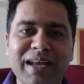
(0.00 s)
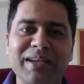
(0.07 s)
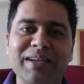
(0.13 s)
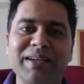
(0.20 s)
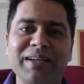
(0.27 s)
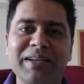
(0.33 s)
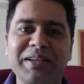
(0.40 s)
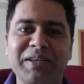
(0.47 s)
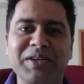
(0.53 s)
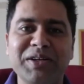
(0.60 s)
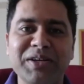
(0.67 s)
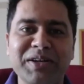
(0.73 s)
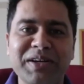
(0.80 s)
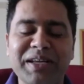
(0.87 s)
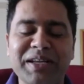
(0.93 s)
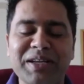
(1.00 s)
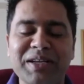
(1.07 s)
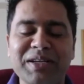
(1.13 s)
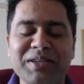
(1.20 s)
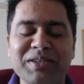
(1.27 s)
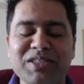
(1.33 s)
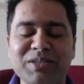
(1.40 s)
and here in,
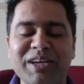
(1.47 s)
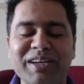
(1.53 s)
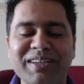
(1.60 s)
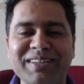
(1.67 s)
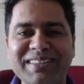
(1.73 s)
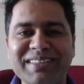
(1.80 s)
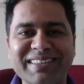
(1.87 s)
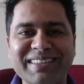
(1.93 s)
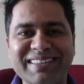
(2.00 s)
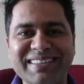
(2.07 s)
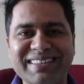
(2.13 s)
in Jamaica.